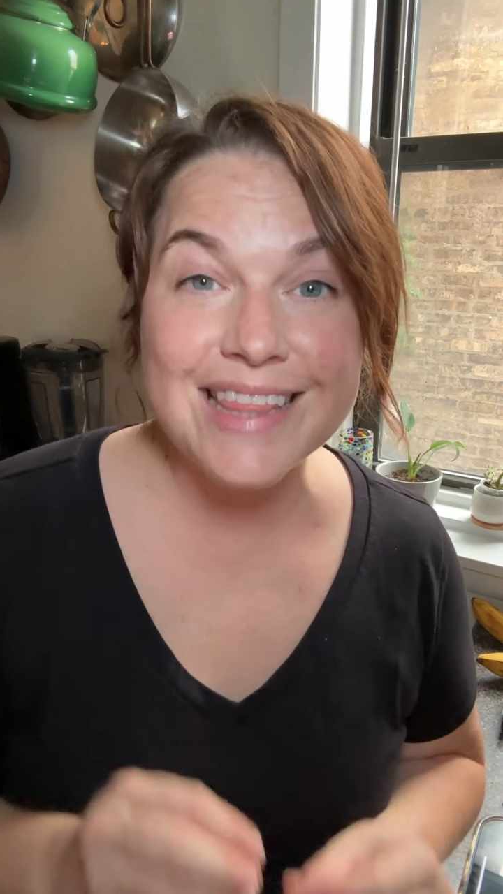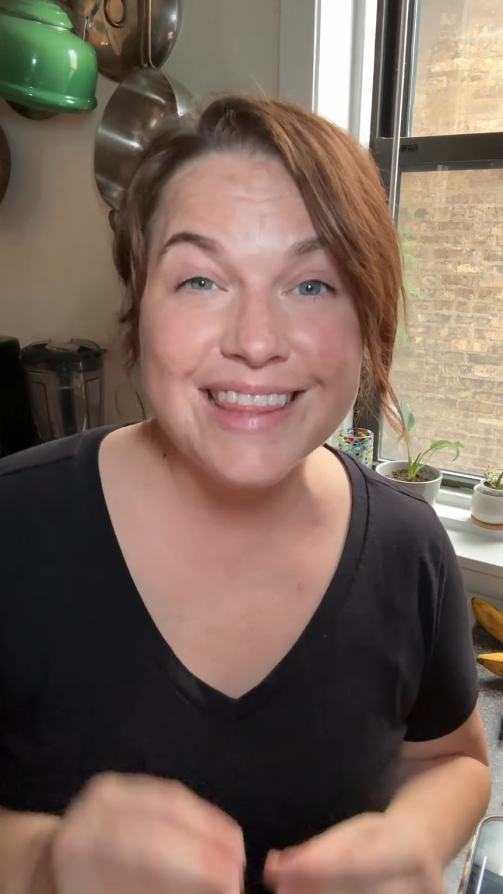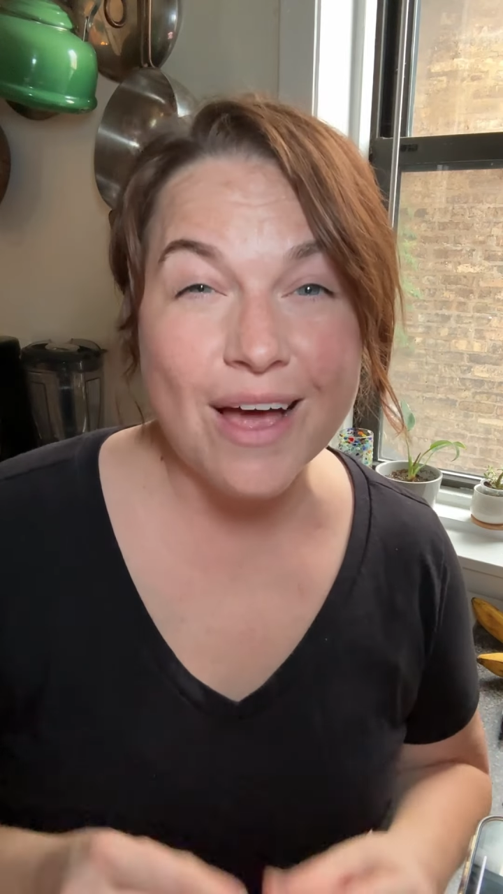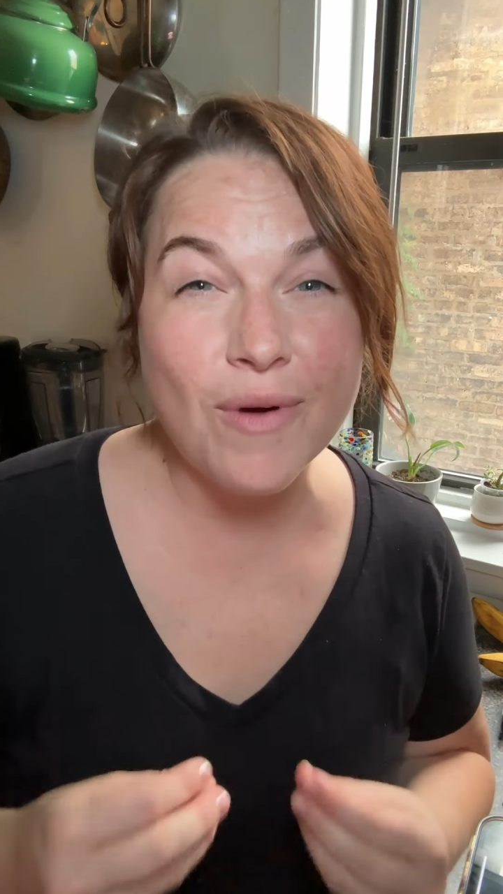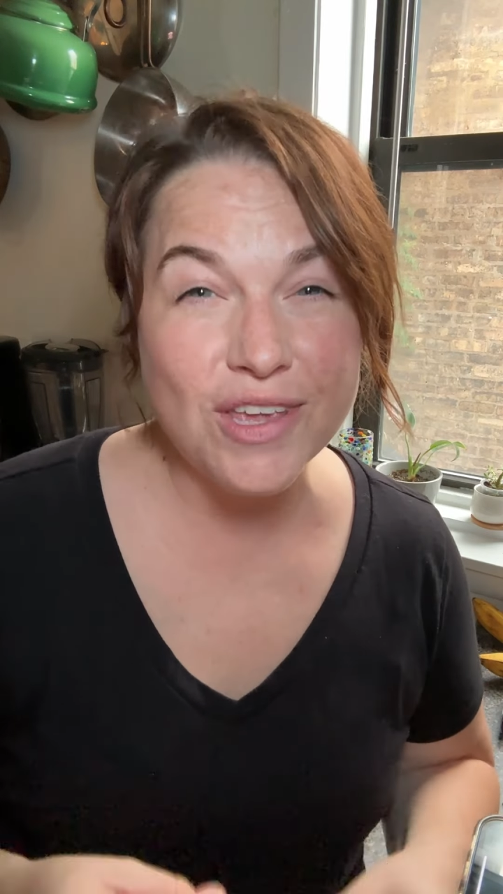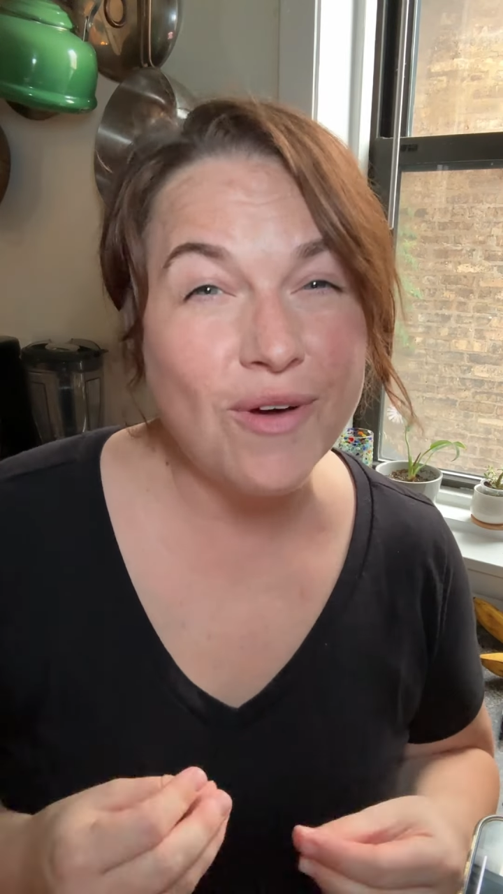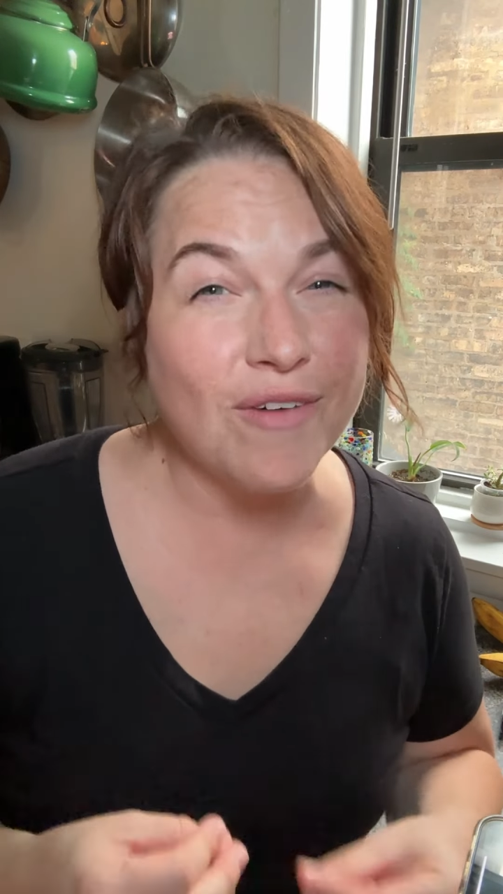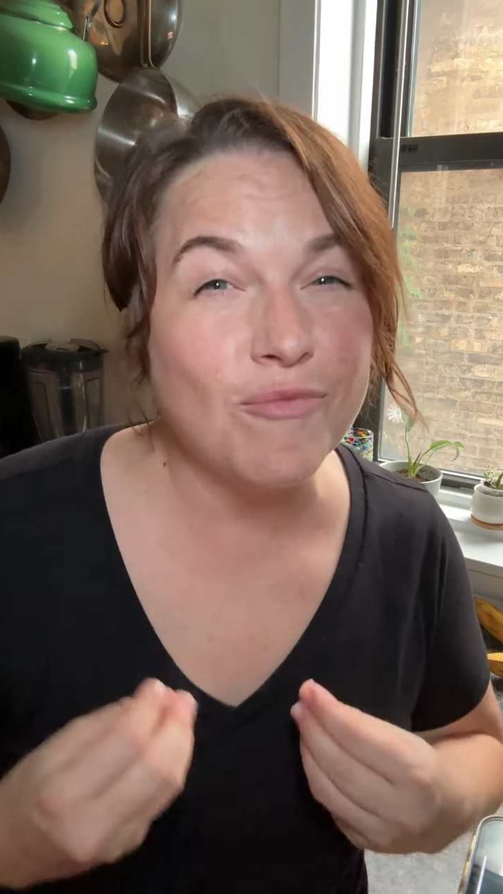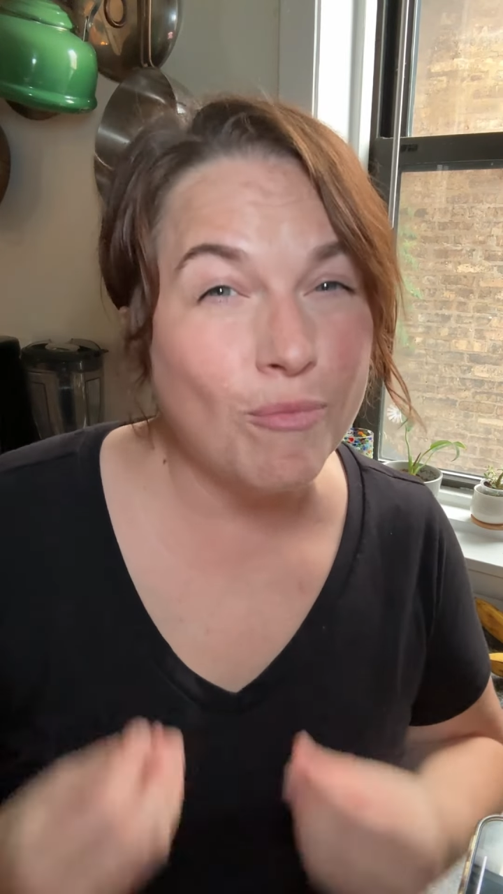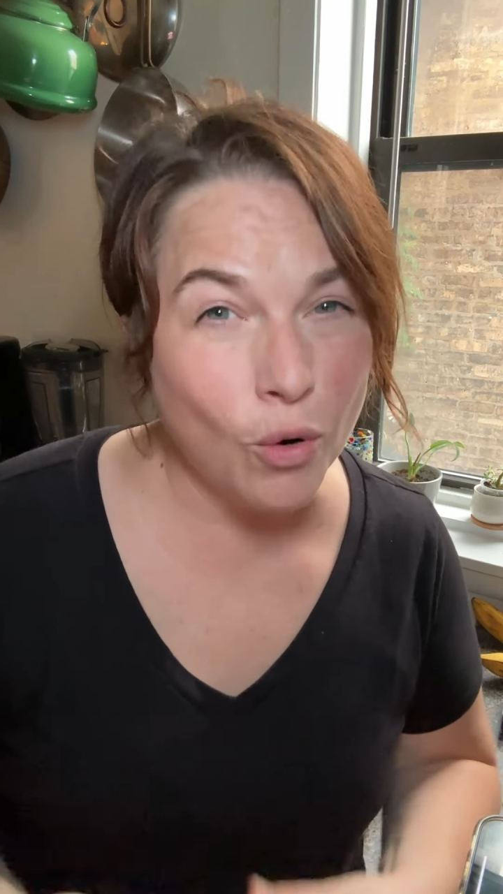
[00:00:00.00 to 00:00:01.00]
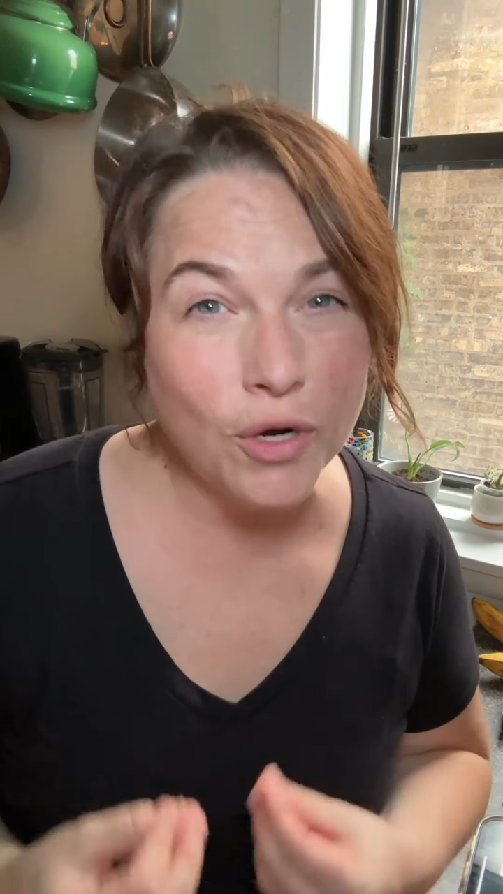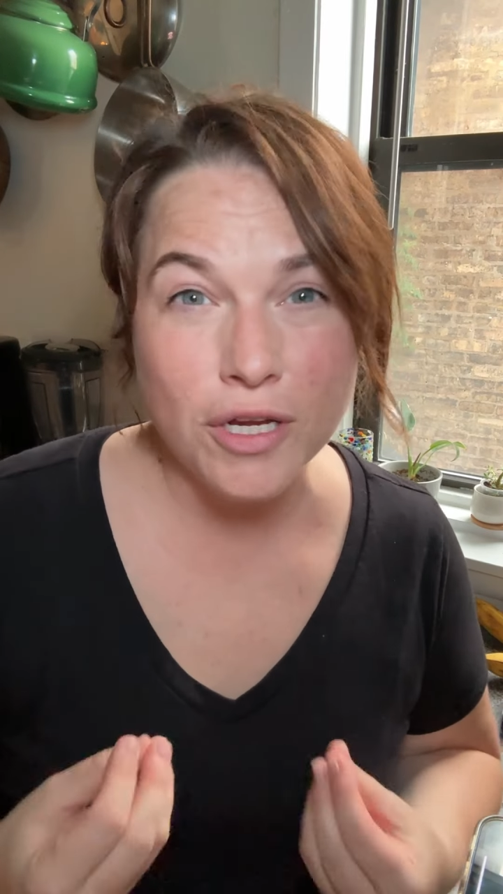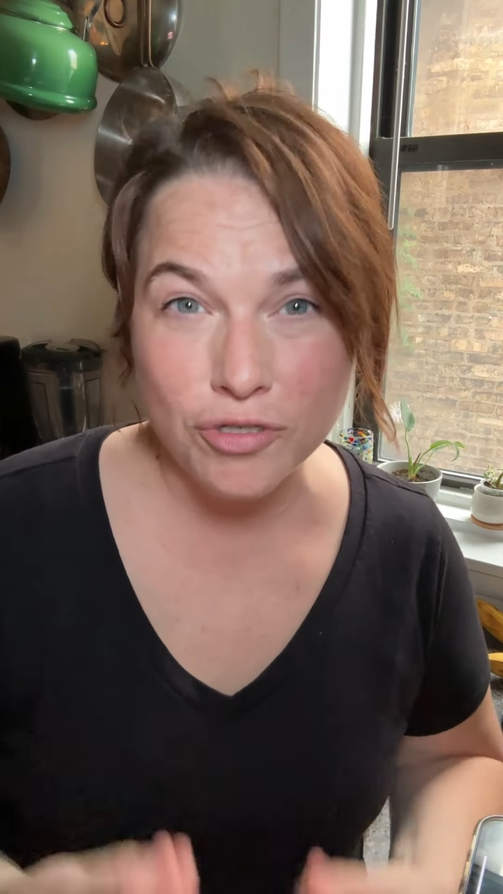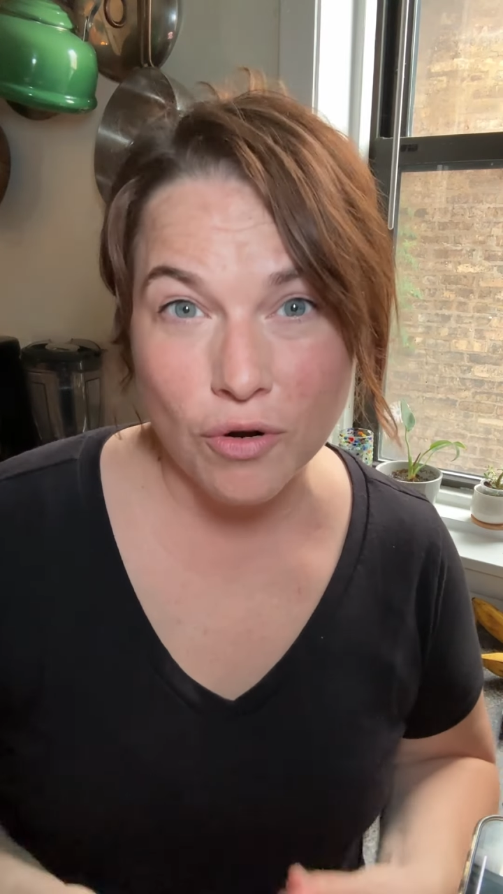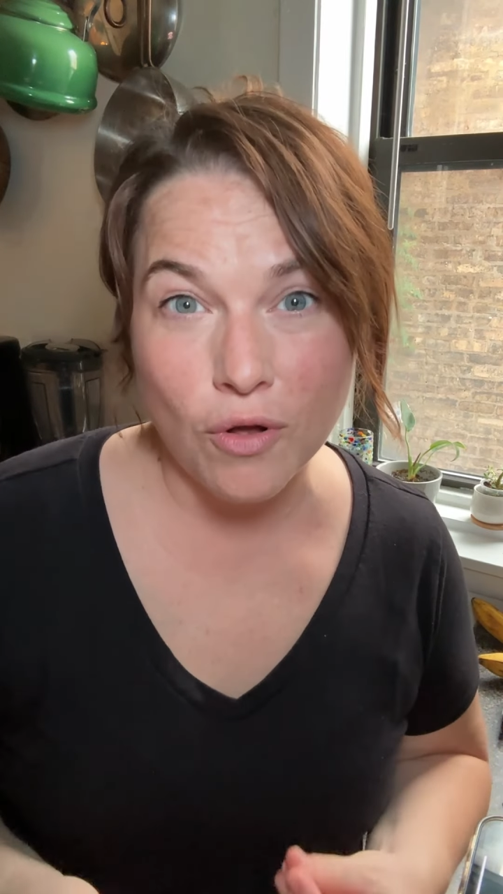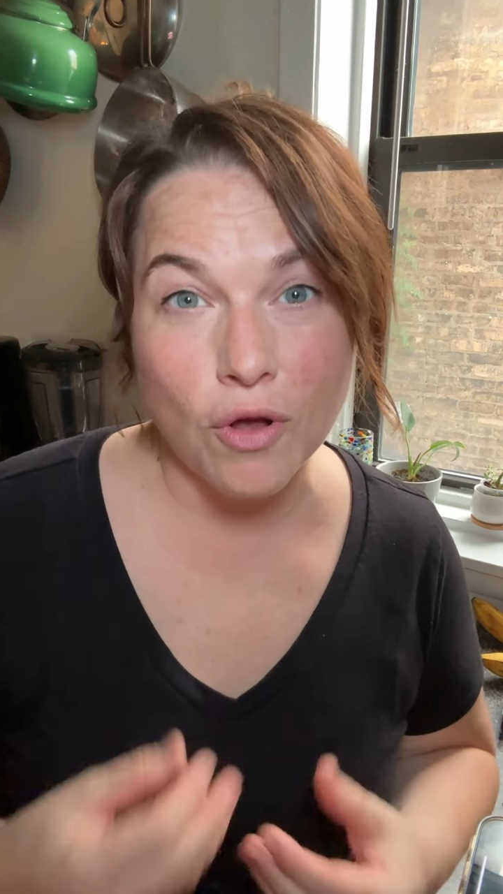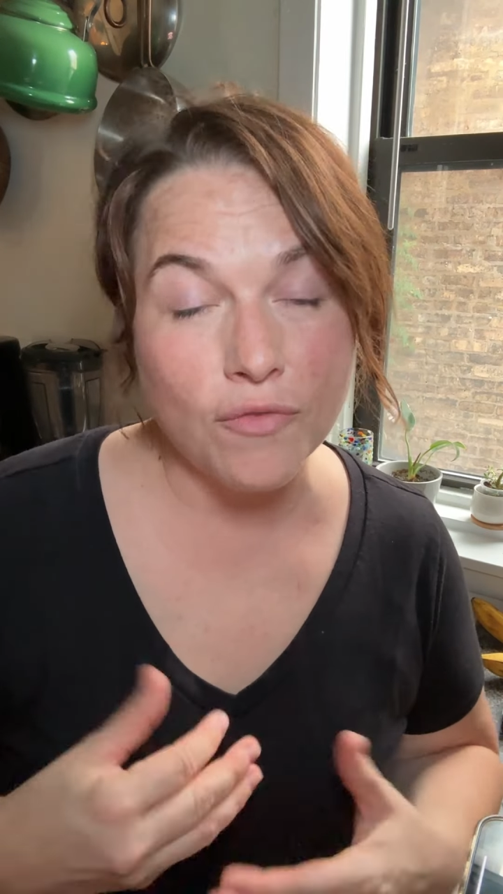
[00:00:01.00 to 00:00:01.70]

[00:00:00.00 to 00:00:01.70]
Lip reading: and then that way you have more control